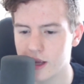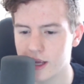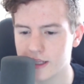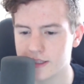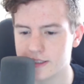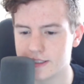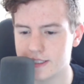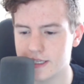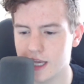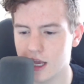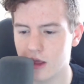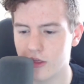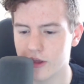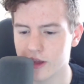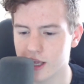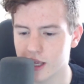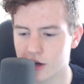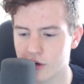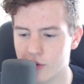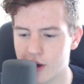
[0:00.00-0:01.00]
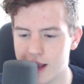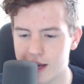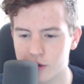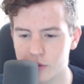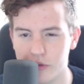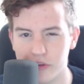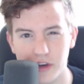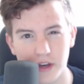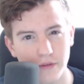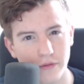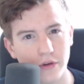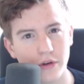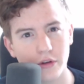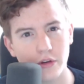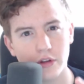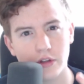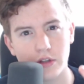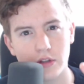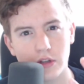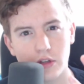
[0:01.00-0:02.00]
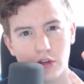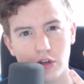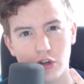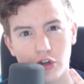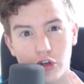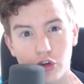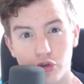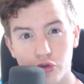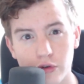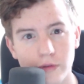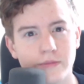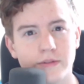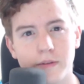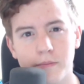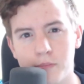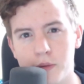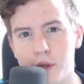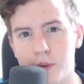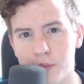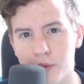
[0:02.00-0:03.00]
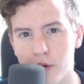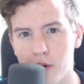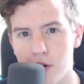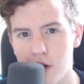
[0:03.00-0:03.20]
and see how they interact with different groups of people.